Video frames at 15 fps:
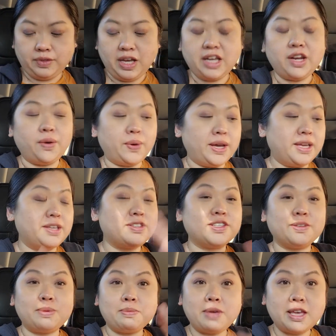Anyway,
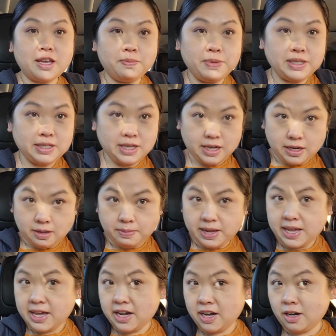so my makeup is done.
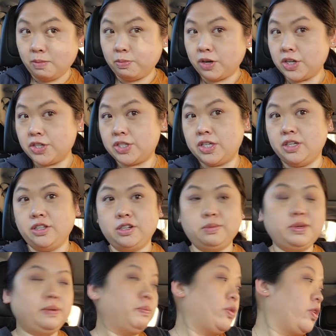My hair, I brushed it a little
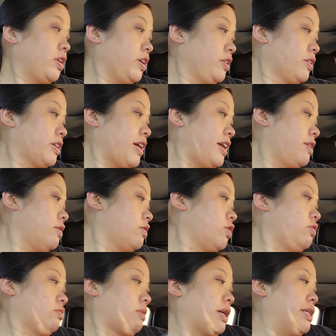bit more. I look kind of
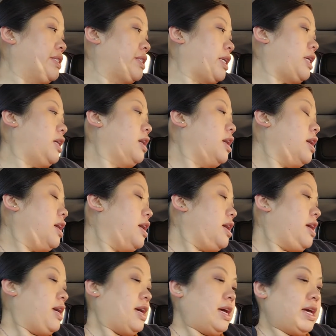crazy.
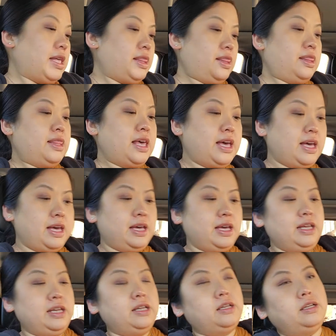And
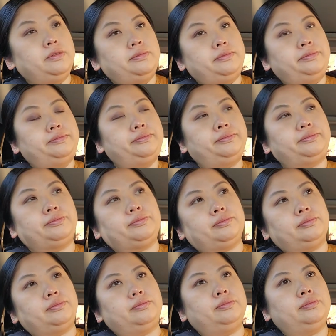then
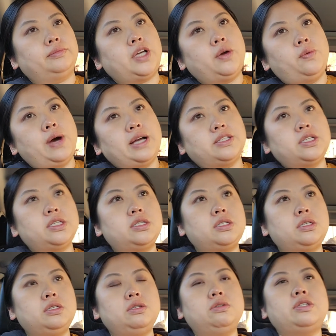I wanted
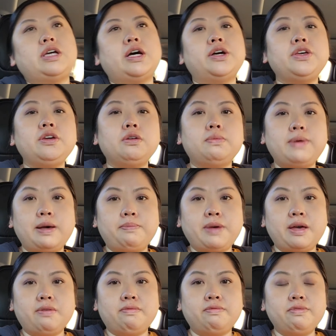to tell you about
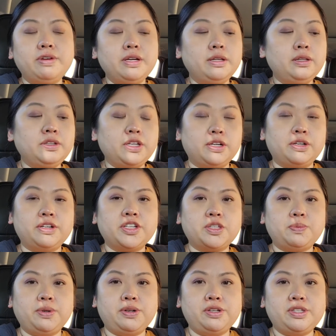my realtor
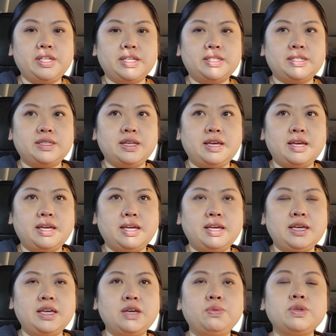experience
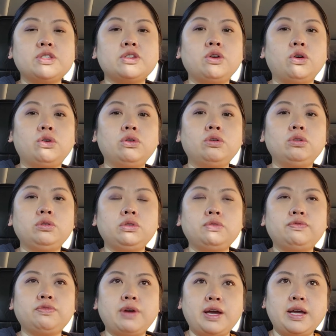yesterday. It was an old
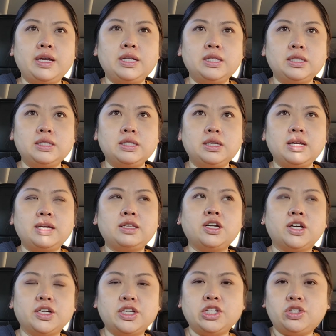friend it
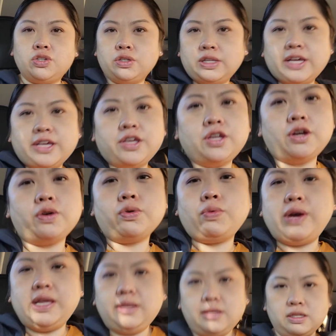turned into like, you know,
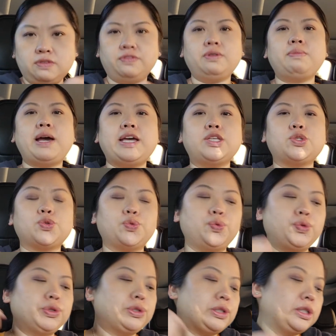acquaintance from high
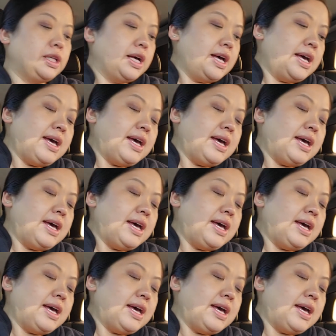school.